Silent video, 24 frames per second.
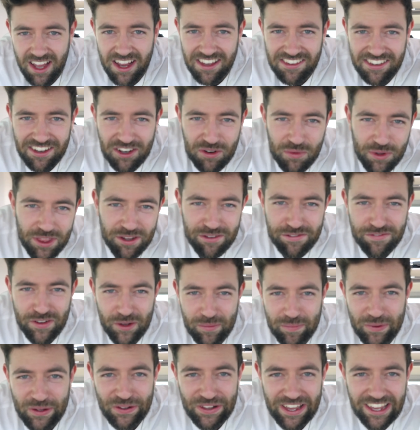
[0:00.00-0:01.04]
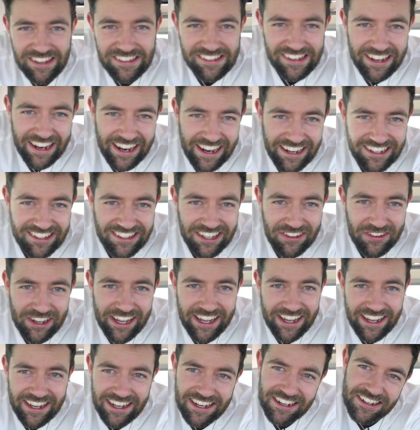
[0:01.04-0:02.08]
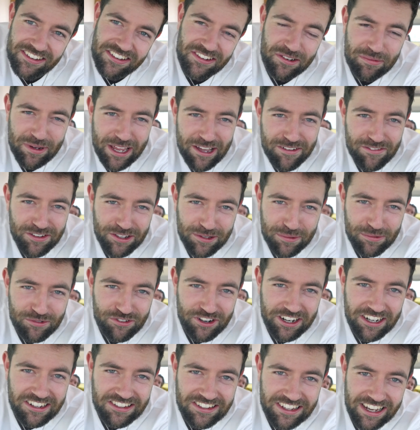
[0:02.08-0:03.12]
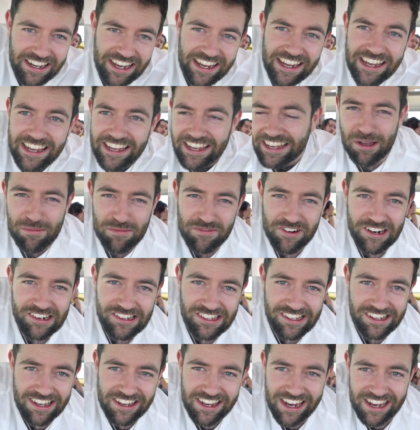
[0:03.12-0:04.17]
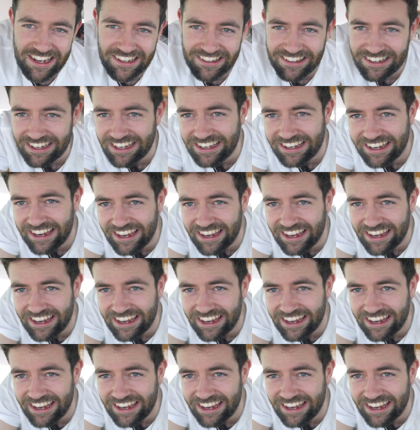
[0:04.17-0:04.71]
Isaac won the football yesterday, so he took me out for some drinks, didn't he? I'm fresh as a daisy in